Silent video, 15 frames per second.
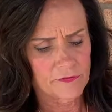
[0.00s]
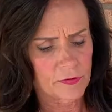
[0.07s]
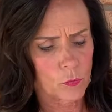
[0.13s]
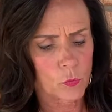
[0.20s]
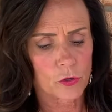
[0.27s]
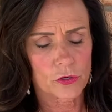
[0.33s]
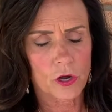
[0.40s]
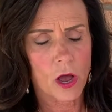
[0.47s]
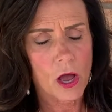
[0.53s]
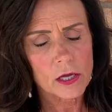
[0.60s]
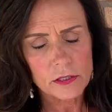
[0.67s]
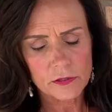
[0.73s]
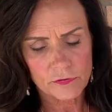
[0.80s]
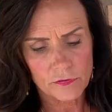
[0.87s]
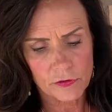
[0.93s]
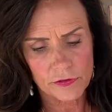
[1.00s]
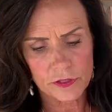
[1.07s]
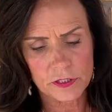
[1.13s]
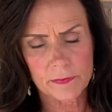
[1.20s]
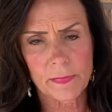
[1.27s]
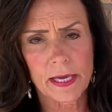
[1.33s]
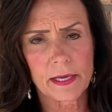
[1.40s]
it were not for the
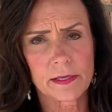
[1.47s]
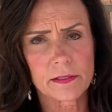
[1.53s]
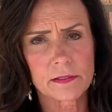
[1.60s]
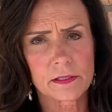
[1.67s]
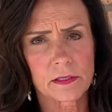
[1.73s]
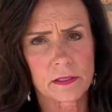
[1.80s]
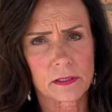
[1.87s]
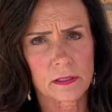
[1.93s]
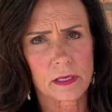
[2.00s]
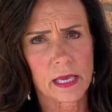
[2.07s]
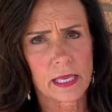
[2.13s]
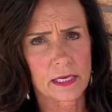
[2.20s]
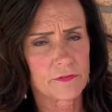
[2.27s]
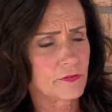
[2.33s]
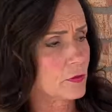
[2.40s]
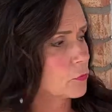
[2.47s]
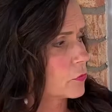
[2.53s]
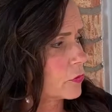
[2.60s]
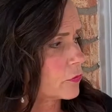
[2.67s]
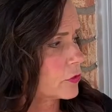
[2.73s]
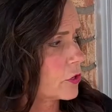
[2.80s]
demand and if it were